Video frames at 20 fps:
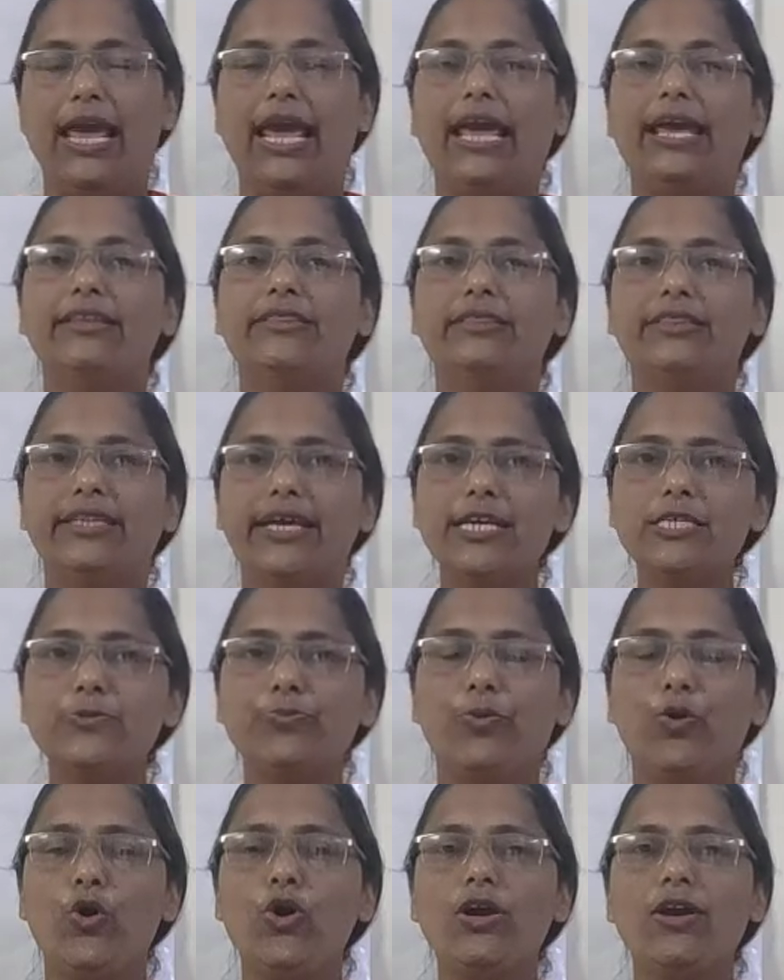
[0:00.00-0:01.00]
In this
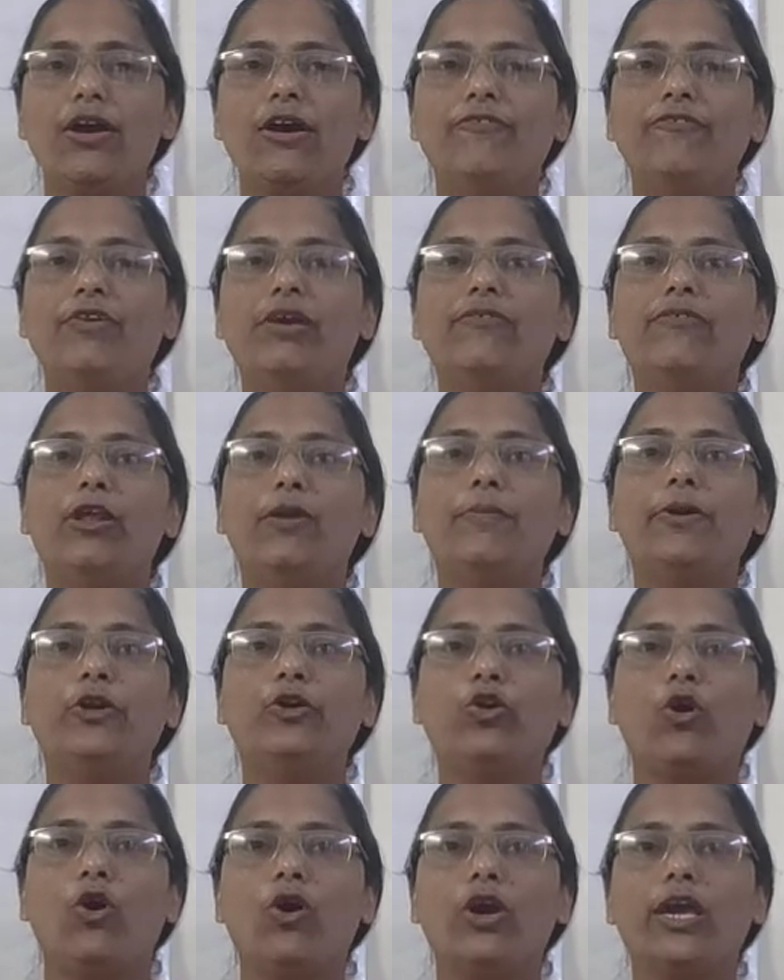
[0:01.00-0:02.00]
book, we will be
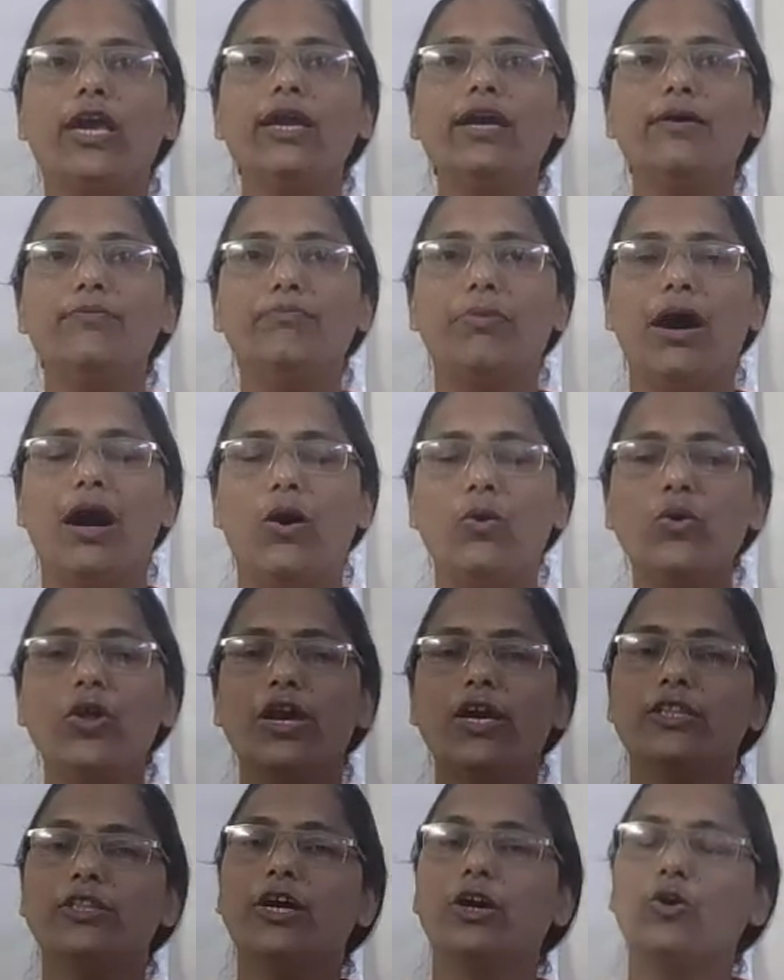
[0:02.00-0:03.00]
talking about
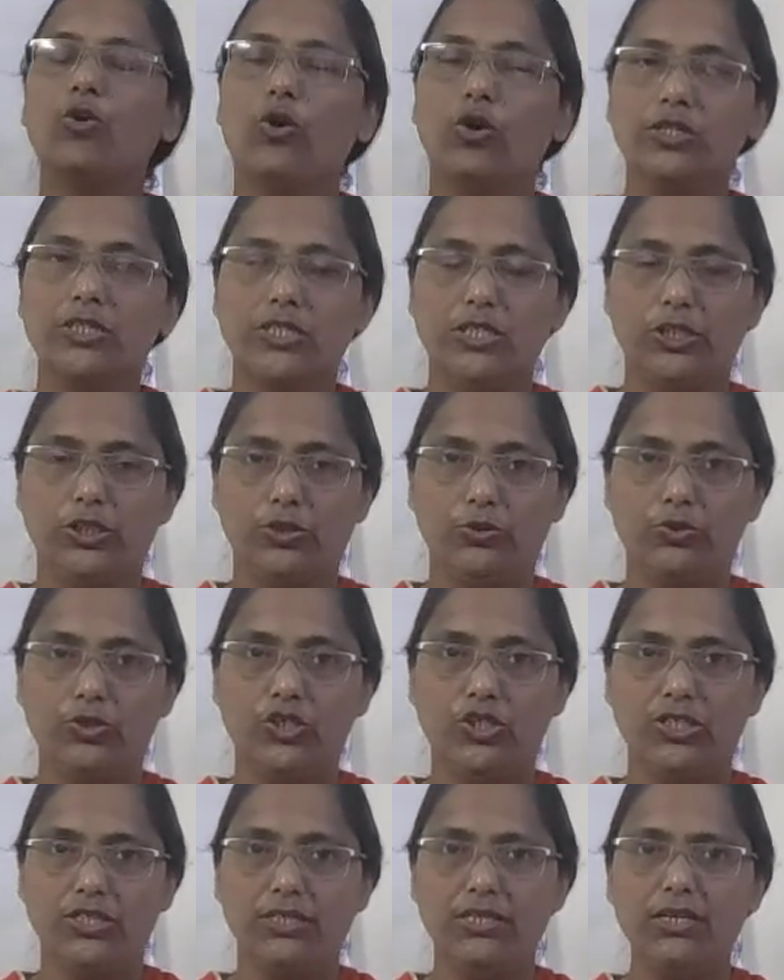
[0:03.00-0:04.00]
the
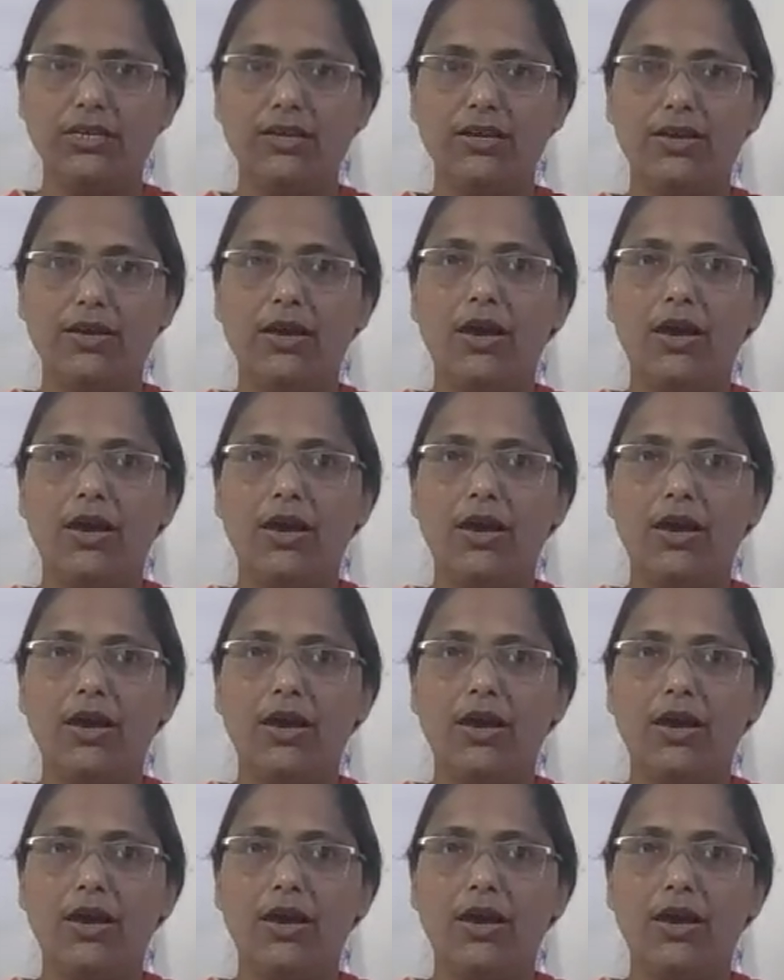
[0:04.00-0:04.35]
Constitution,